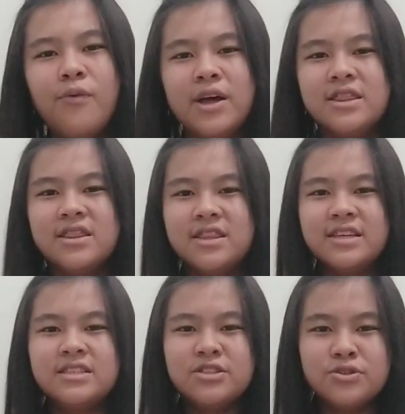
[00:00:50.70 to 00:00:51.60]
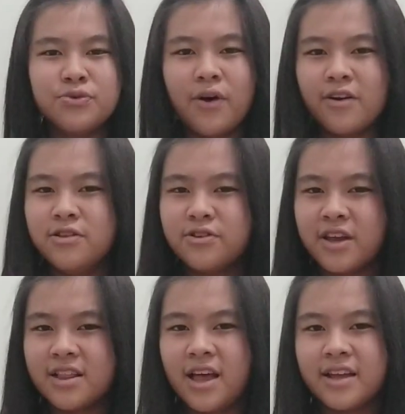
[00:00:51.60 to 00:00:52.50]
when these two are
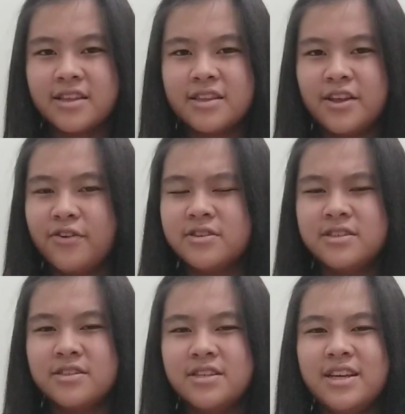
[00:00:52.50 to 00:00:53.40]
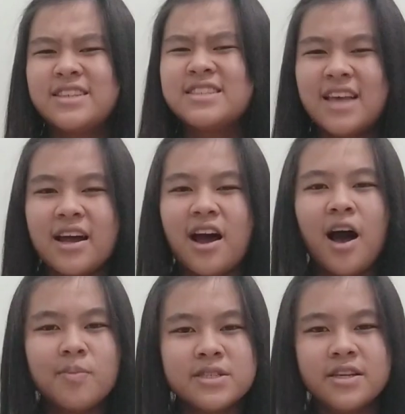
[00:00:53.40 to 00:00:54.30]
looking like they're the exact
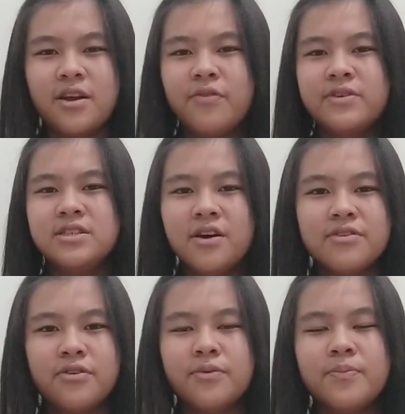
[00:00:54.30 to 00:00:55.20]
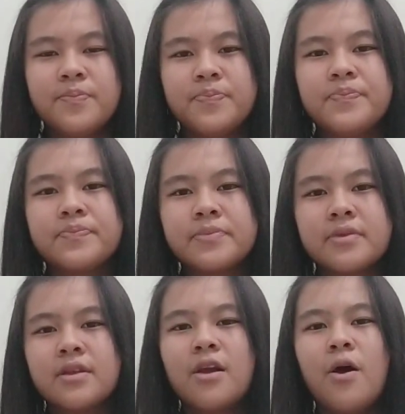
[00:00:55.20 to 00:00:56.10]
opposite of each other?
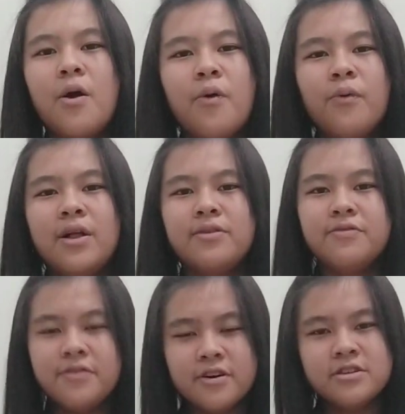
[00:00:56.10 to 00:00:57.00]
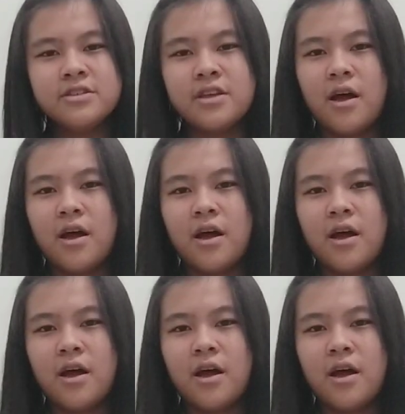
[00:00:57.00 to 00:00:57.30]
Well, first,